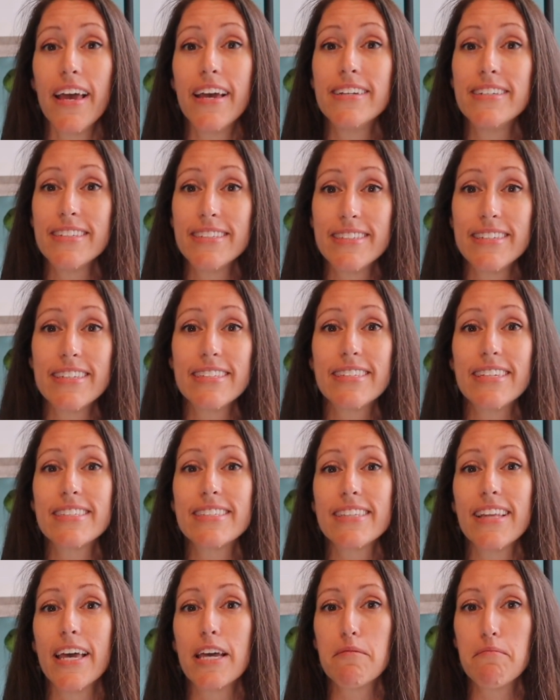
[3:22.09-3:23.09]
and
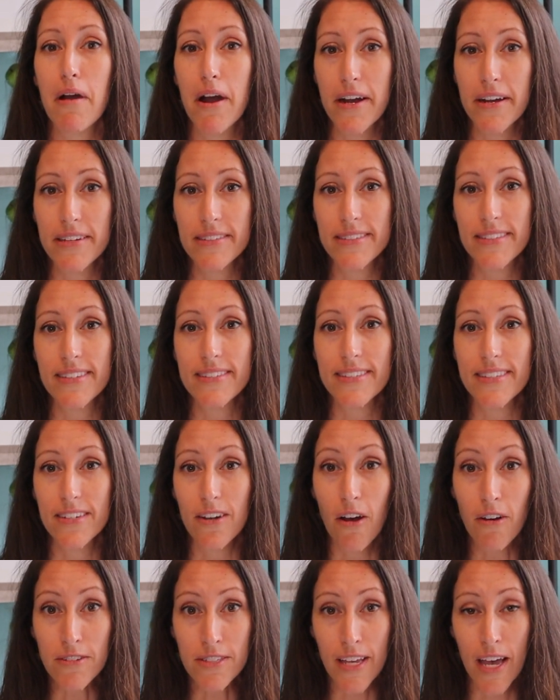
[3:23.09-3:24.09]
diseases like Parkinson's and
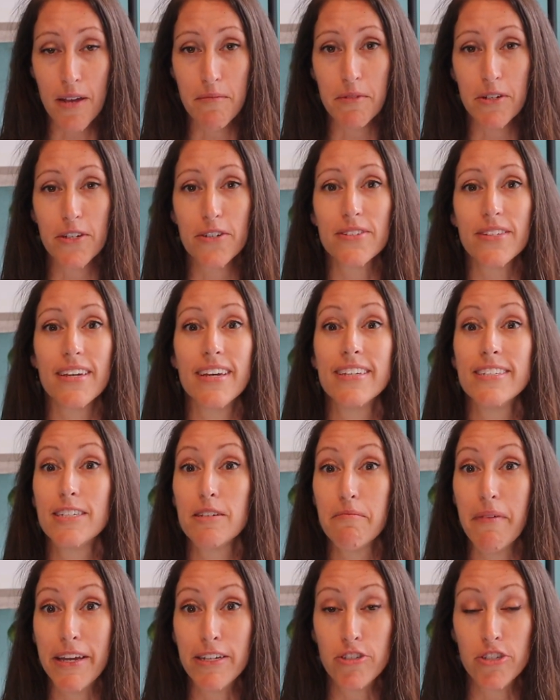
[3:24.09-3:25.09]
Alzheimer's and
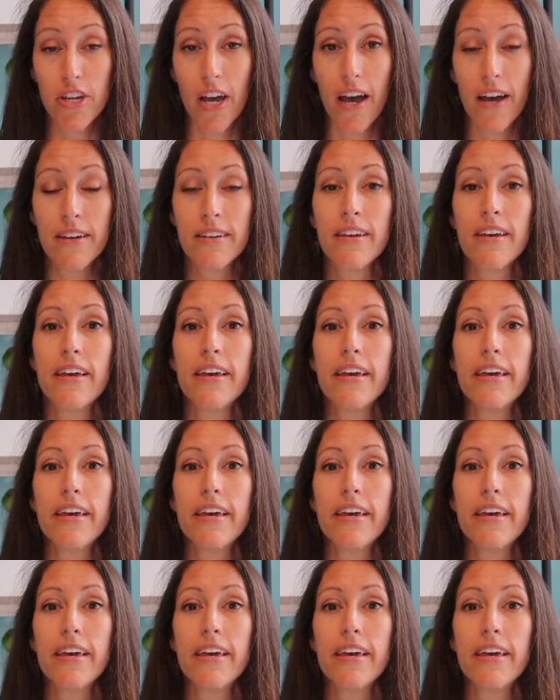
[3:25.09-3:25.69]
dementia,